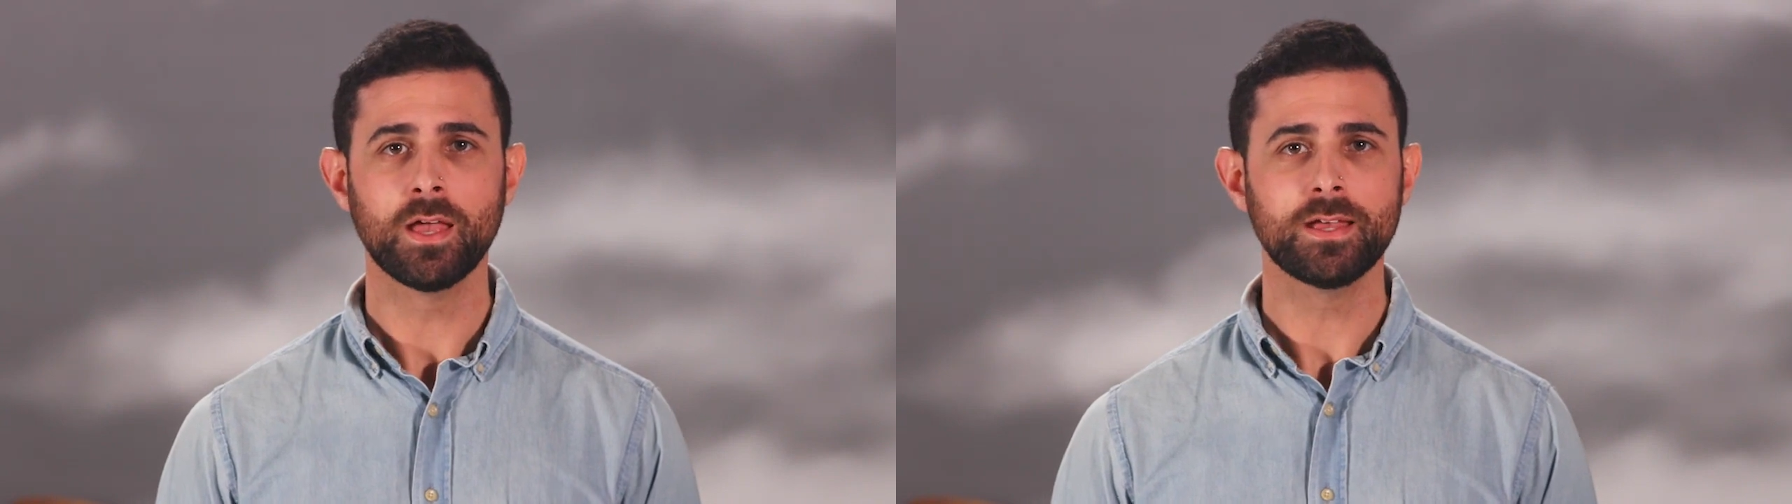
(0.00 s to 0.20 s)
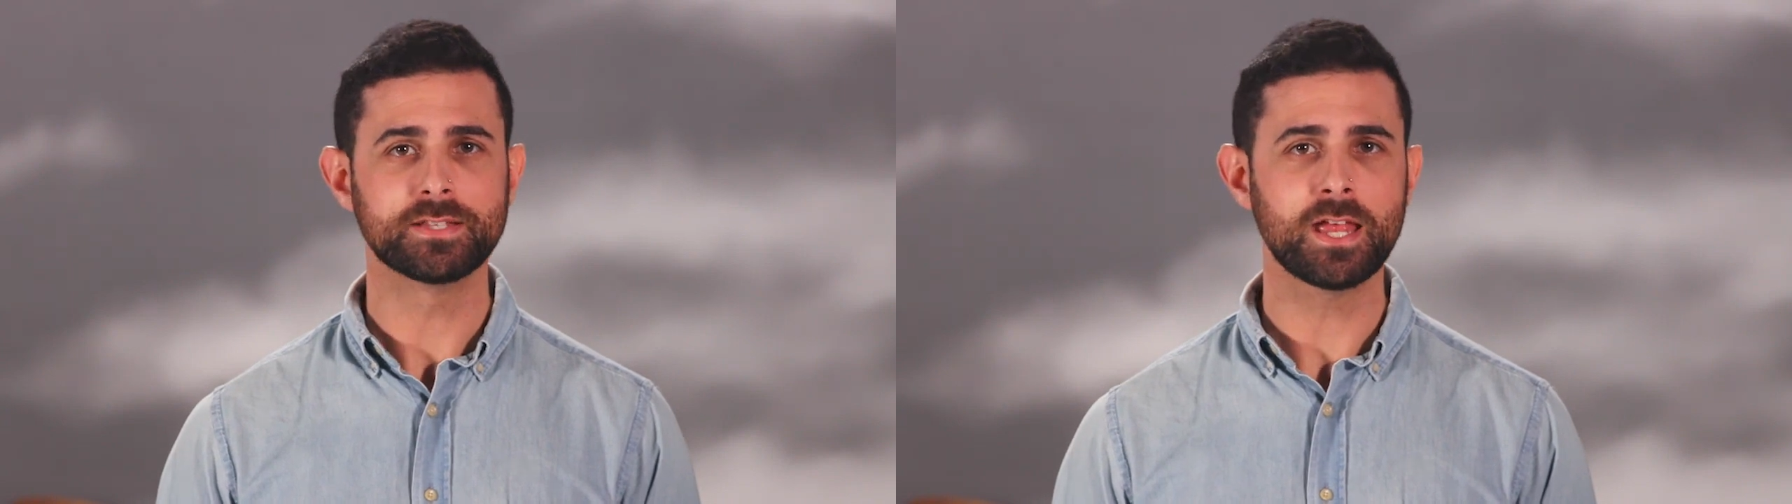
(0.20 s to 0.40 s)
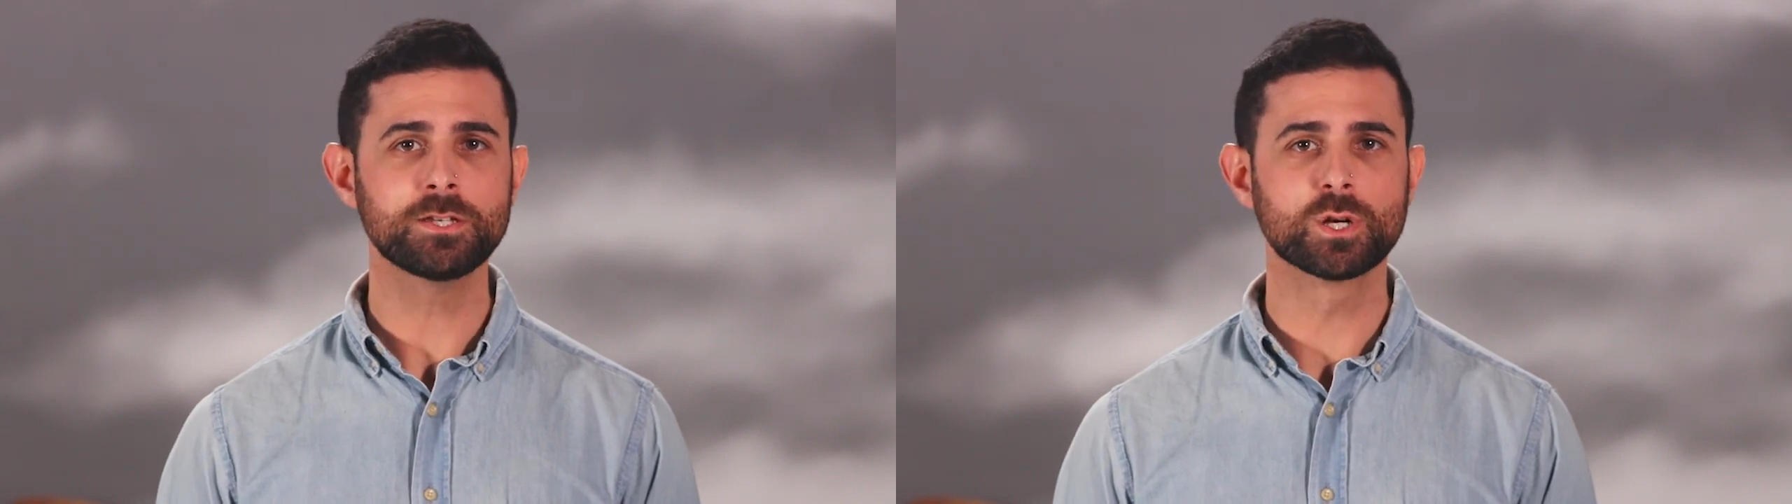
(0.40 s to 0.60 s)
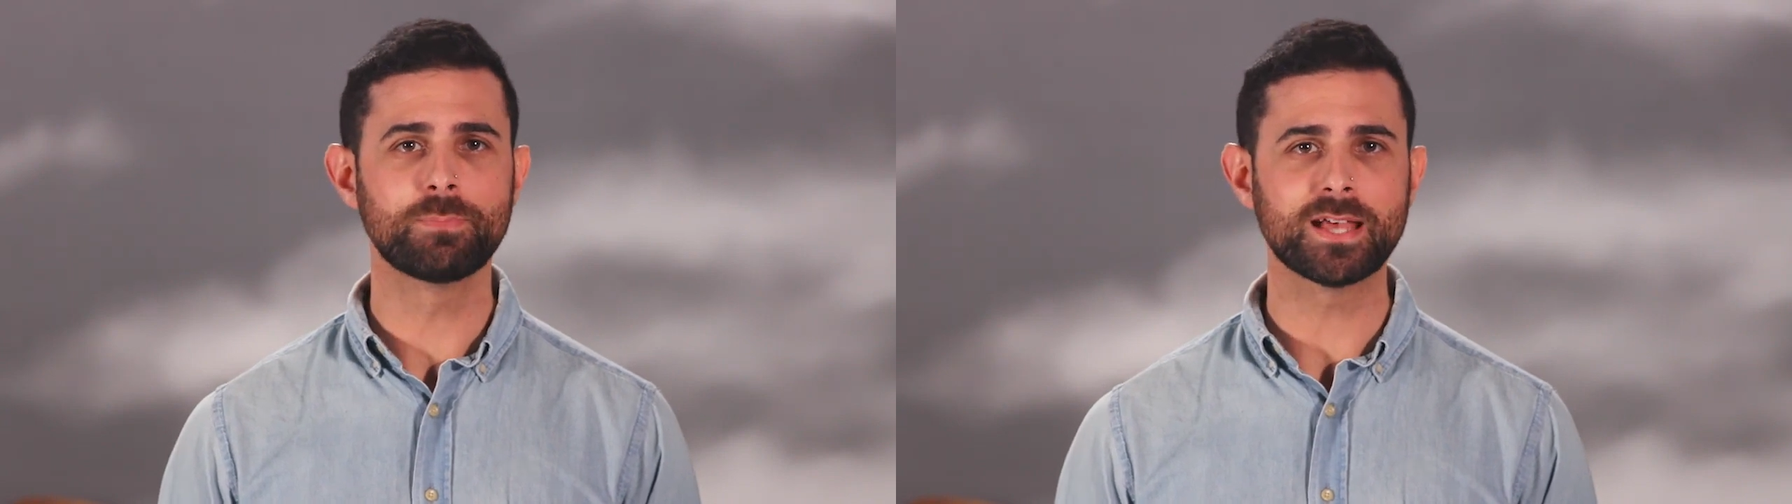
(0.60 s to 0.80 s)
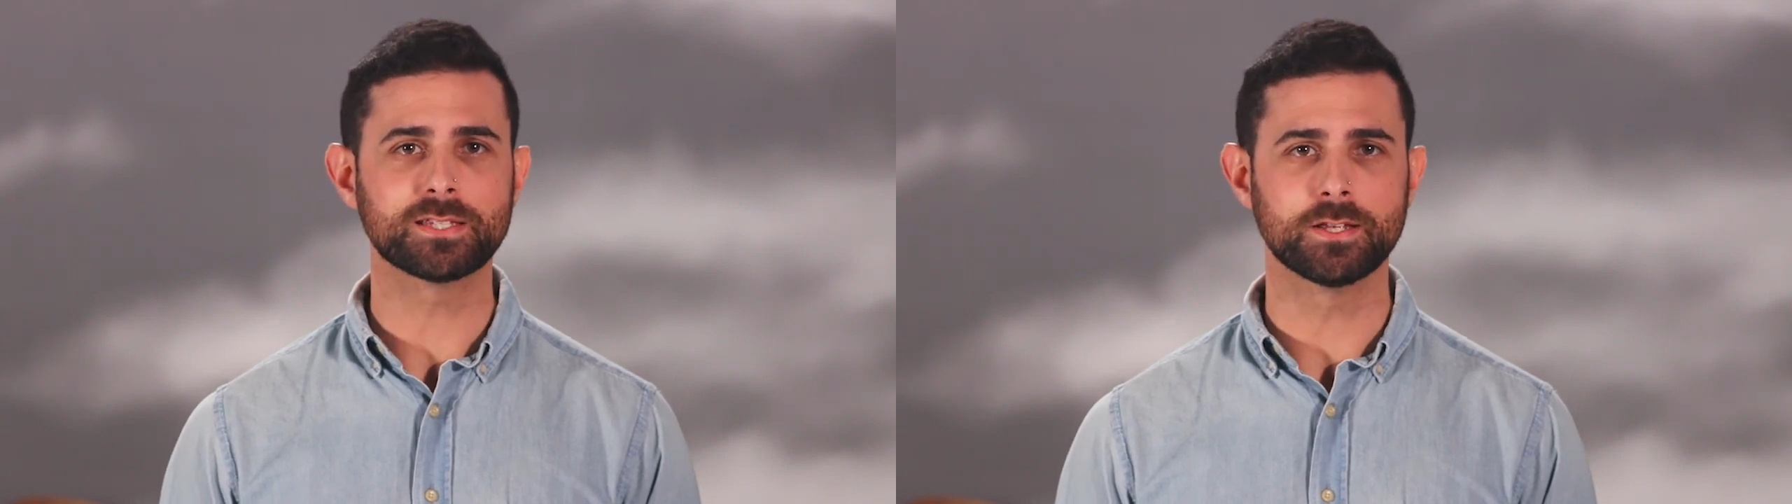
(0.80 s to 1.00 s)
it's in your
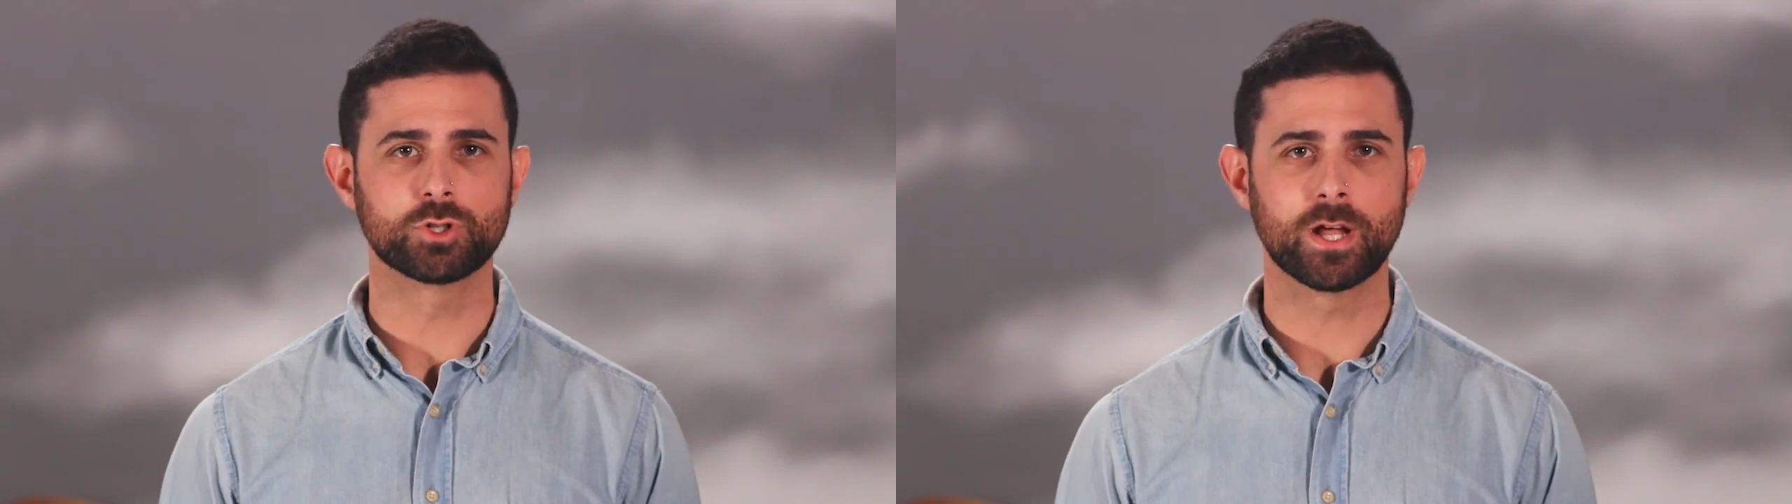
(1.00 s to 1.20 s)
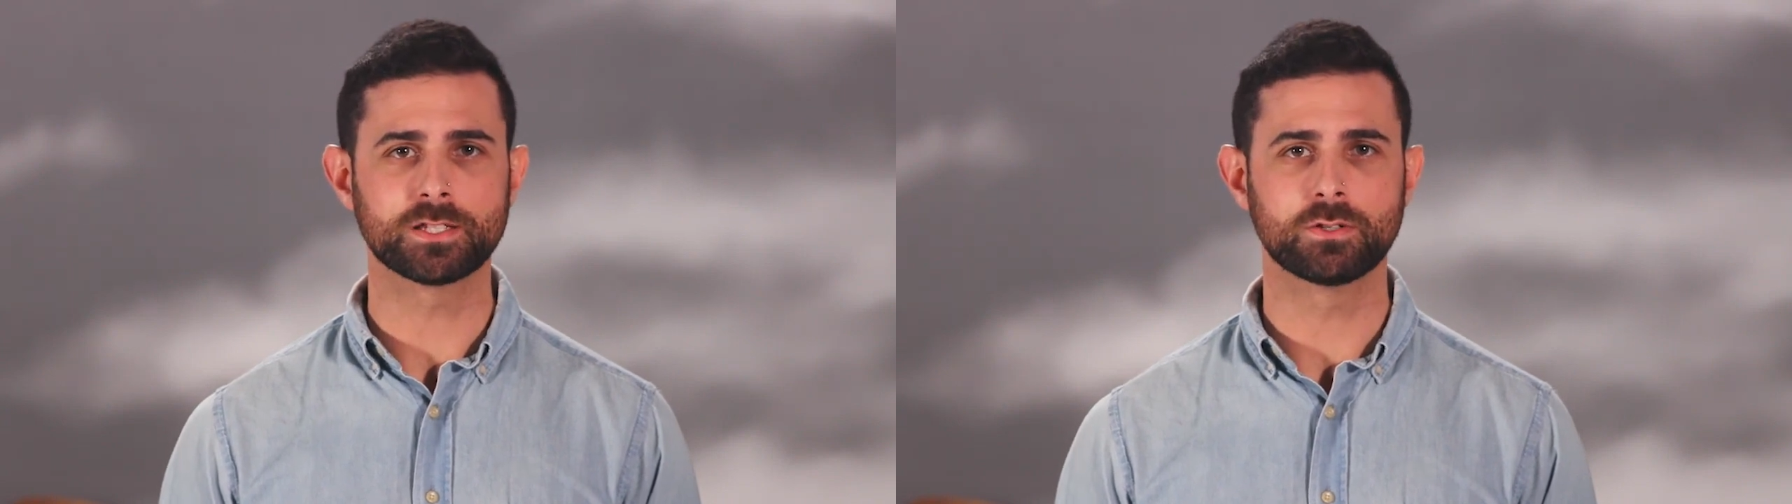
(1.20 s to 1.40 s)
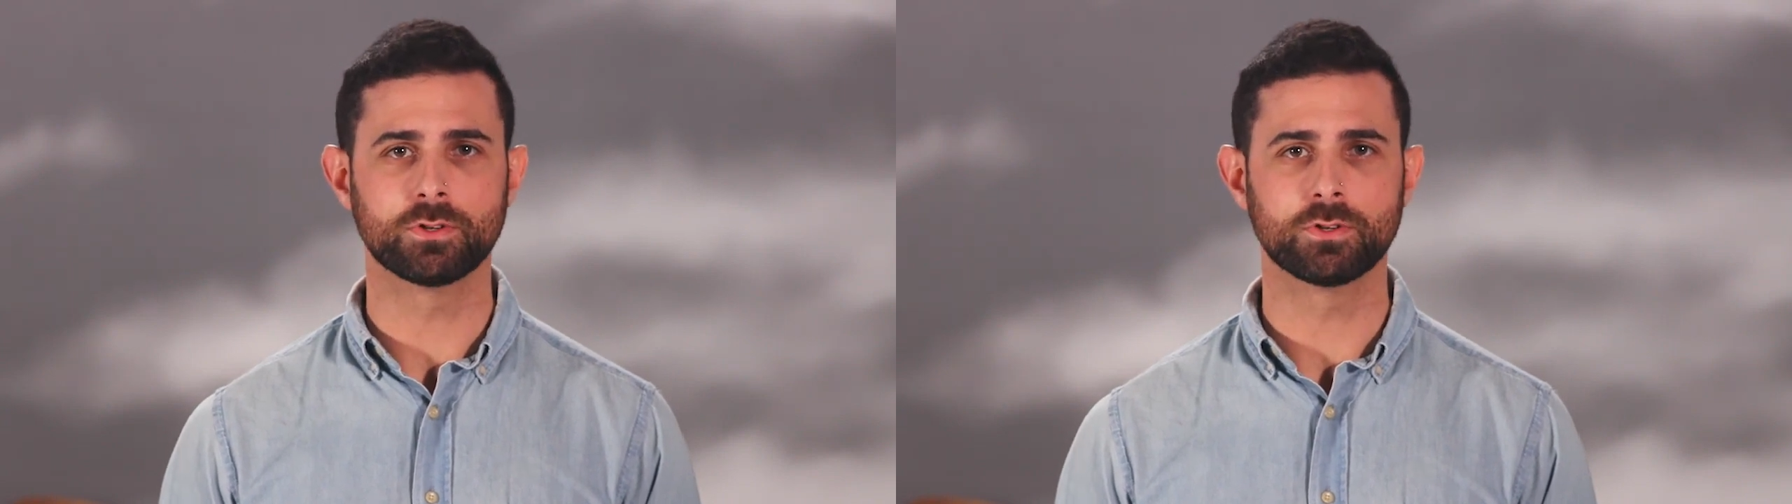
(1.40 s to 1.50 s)
best interest